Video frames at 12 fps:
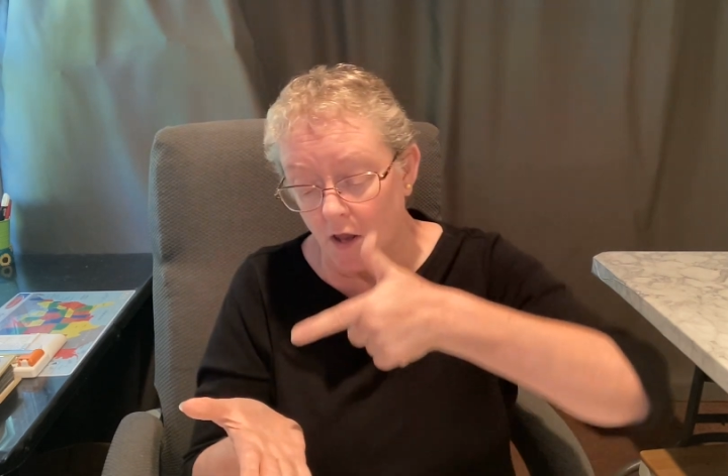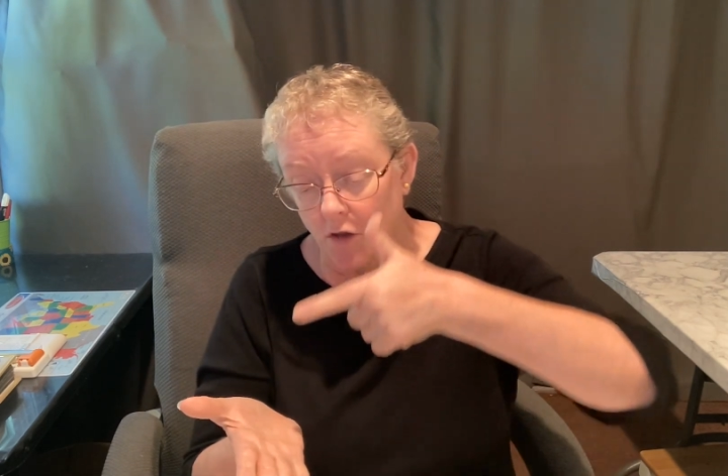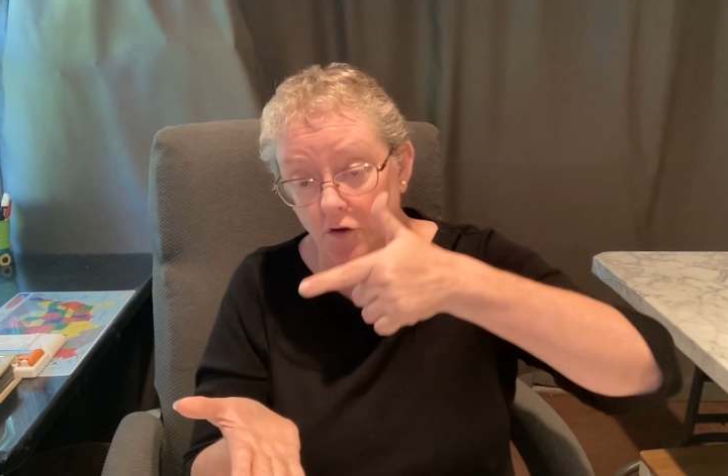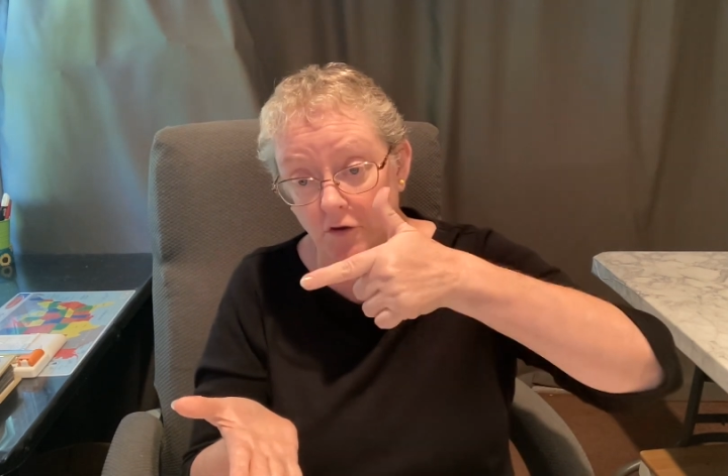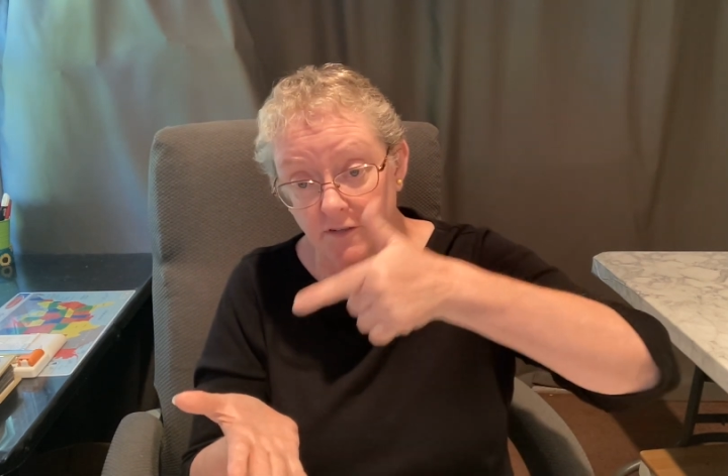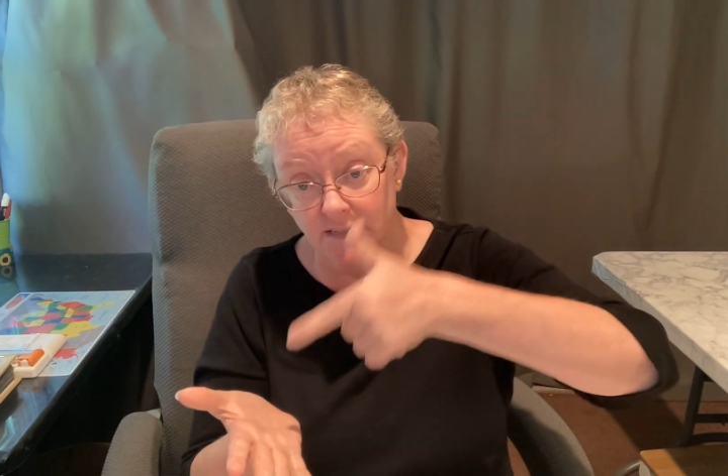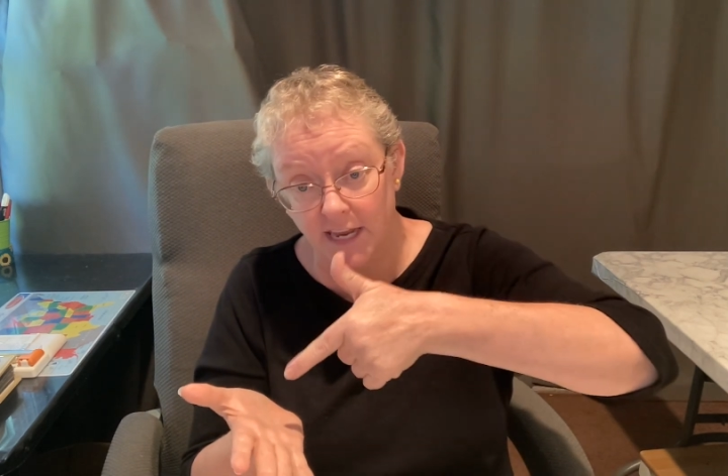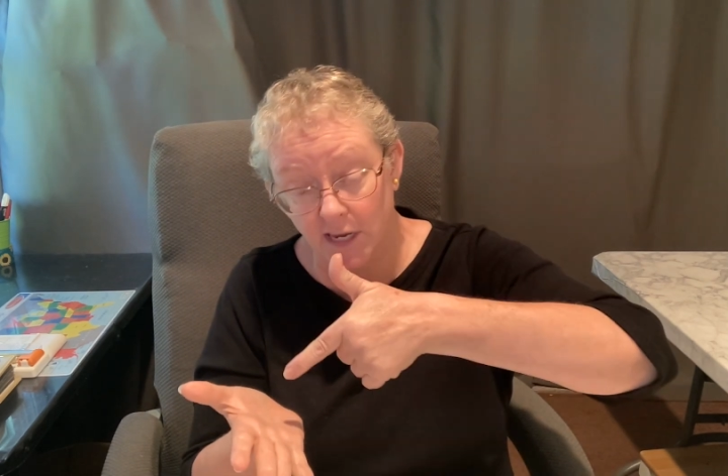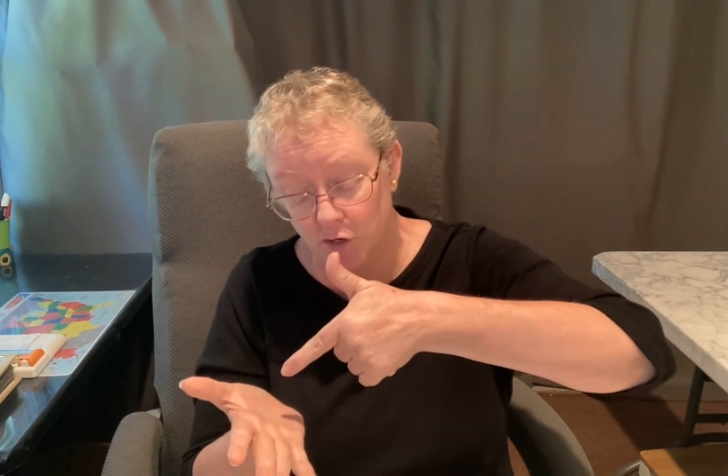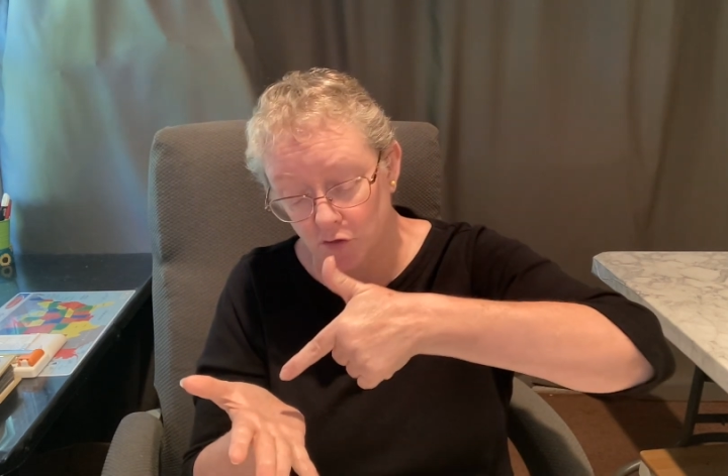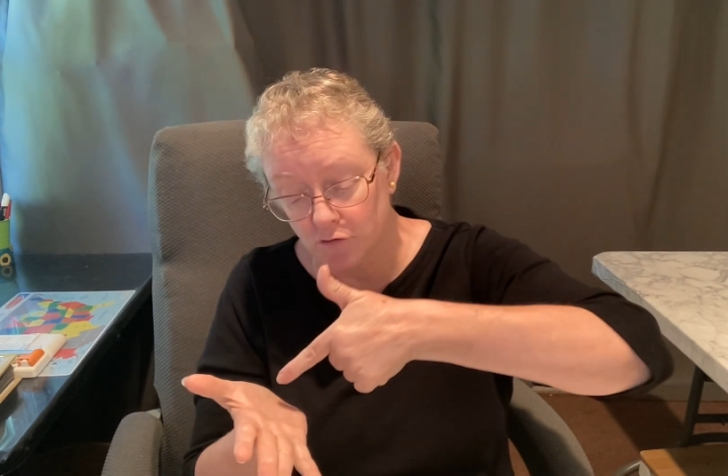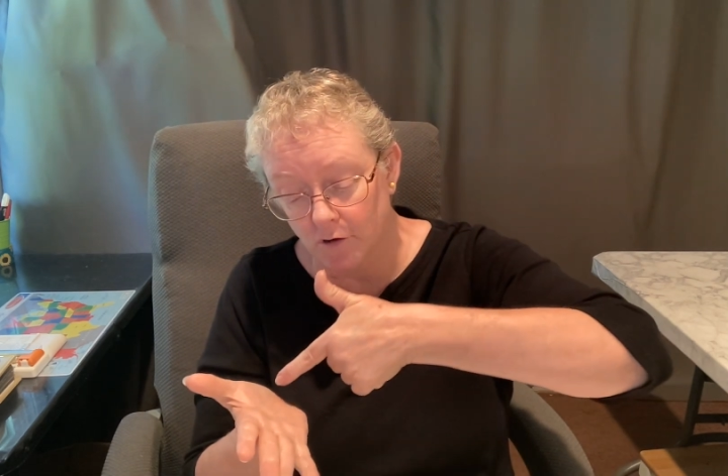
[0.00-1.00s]
You're going to take
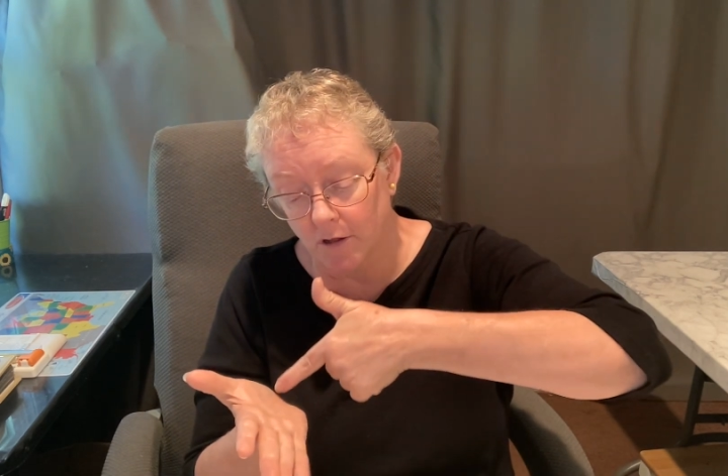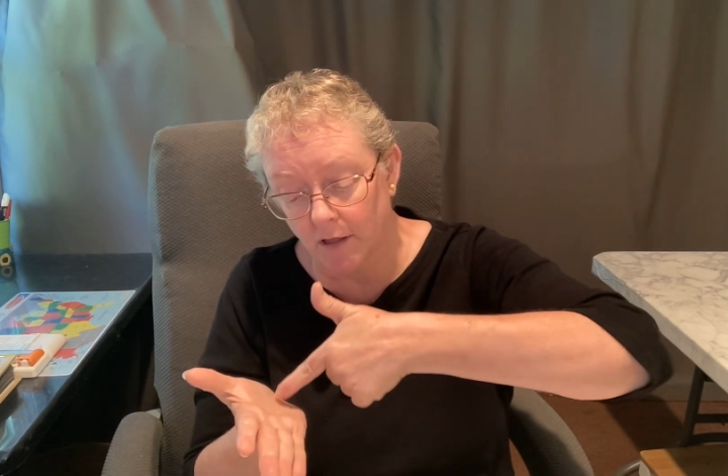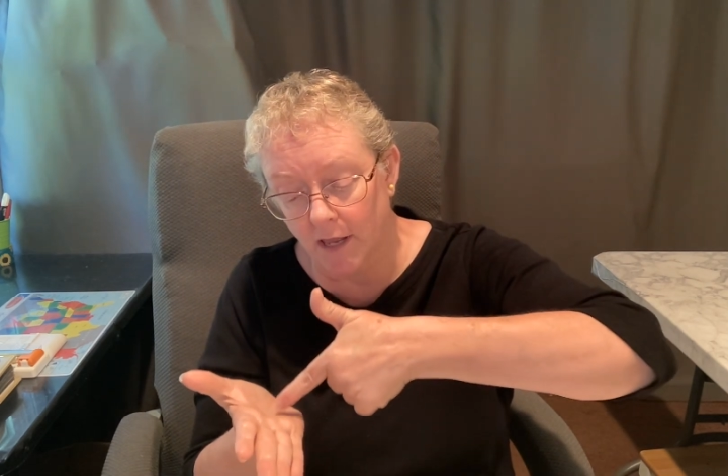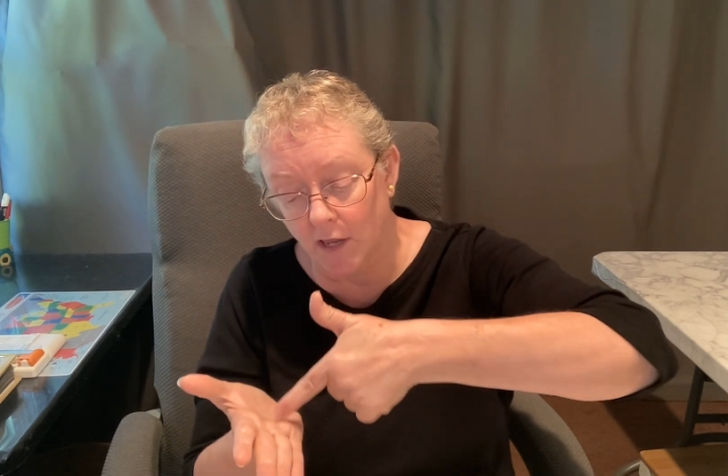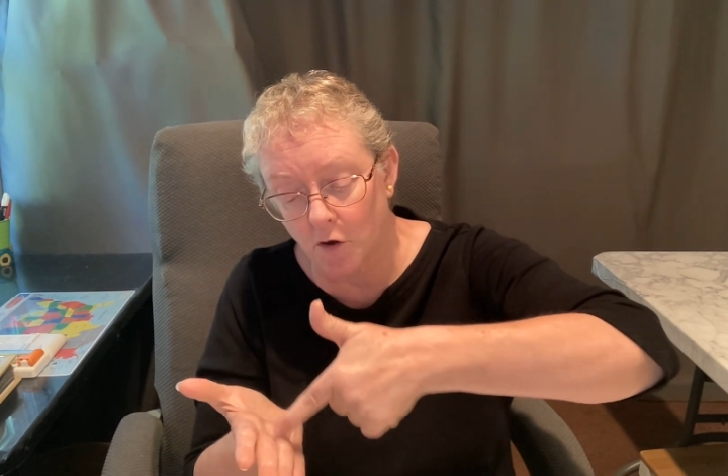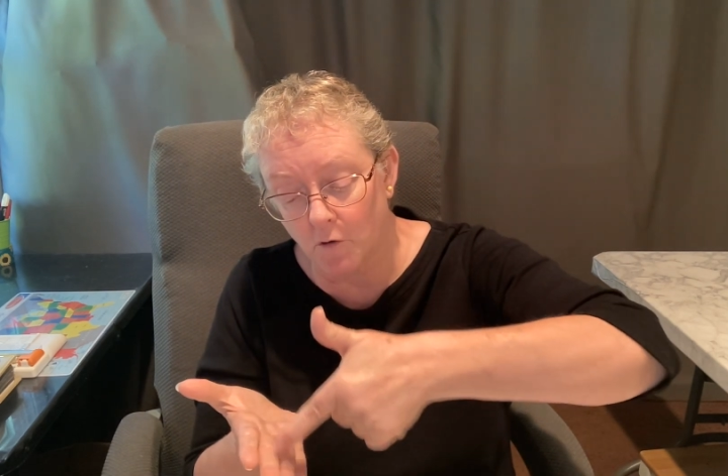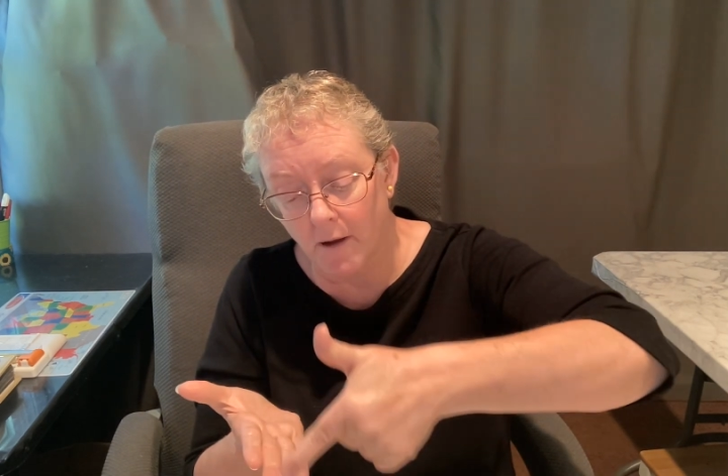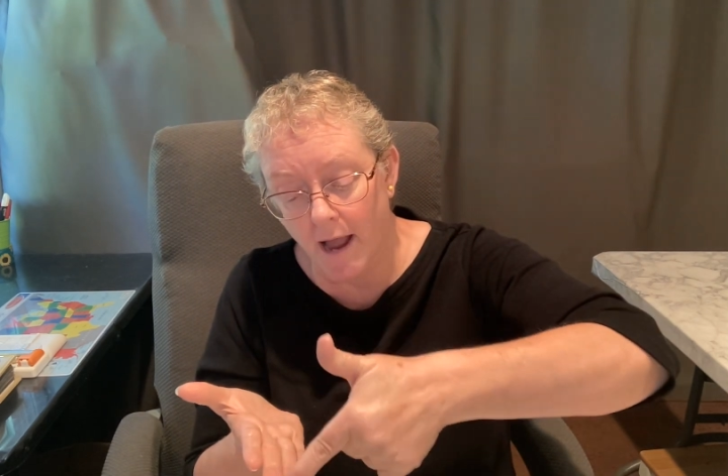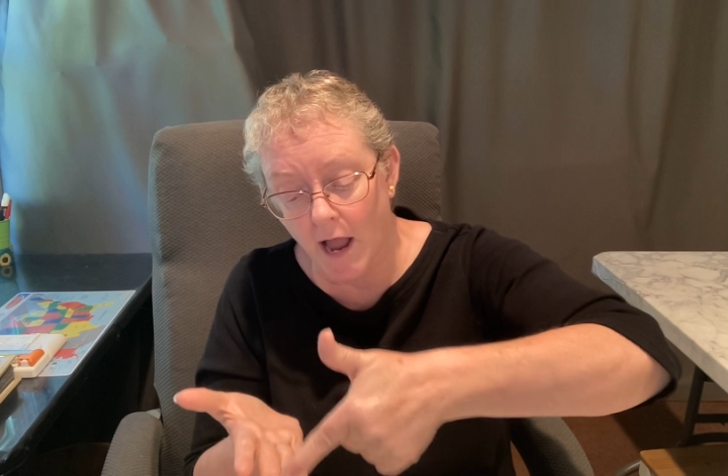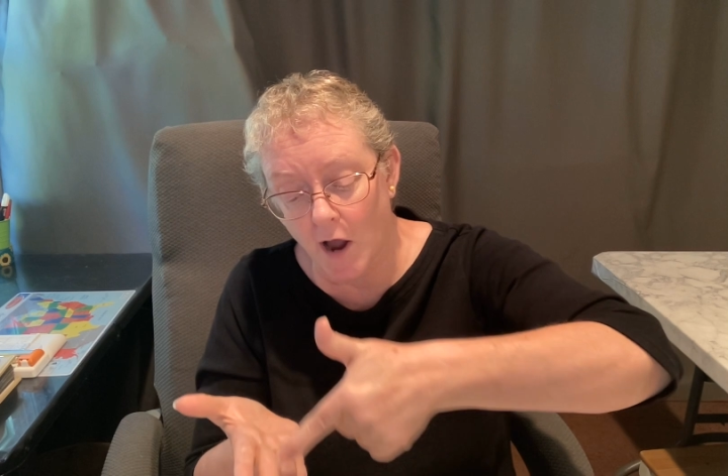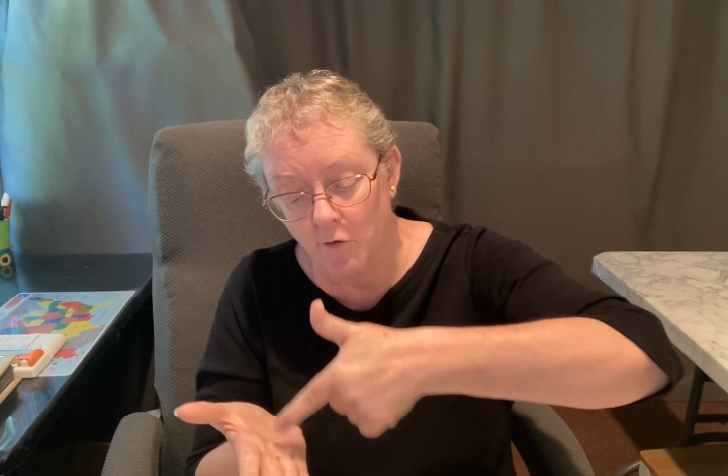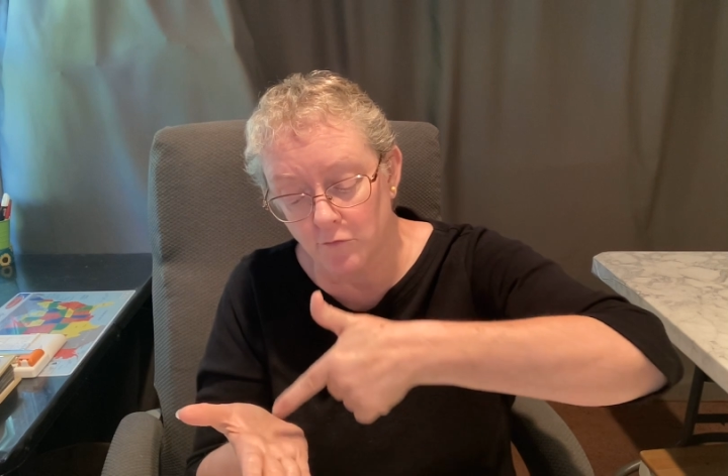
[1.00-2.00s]
your drill and go
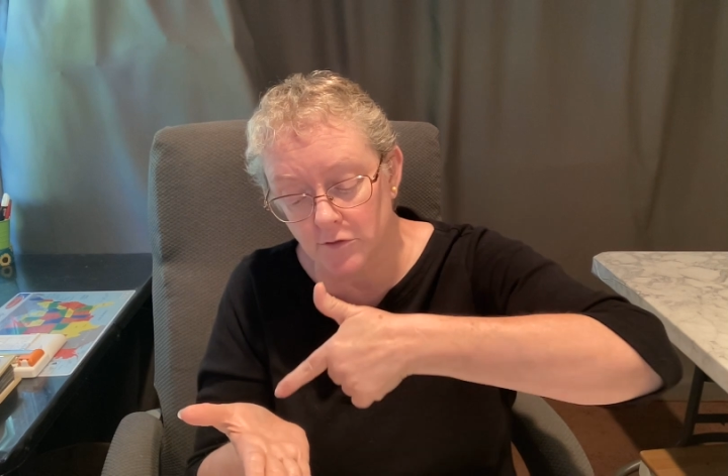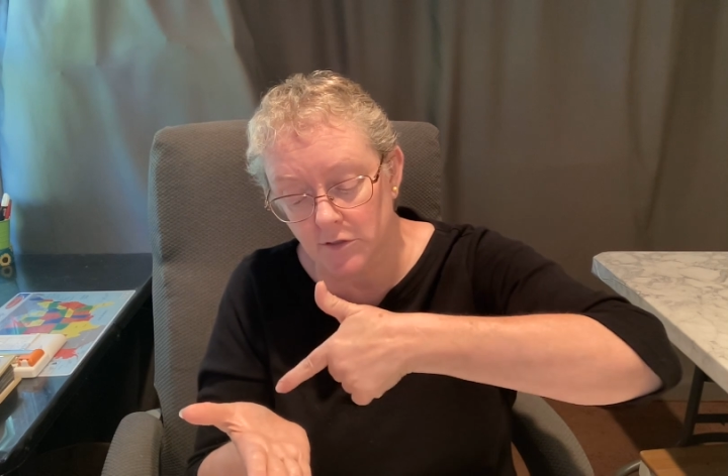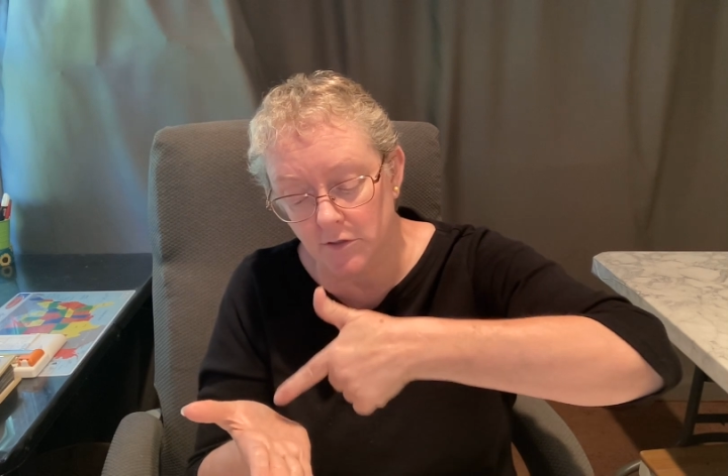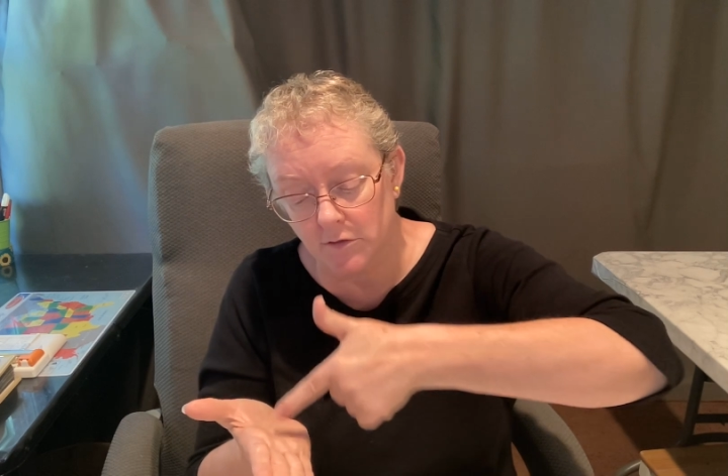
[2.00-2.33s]
out.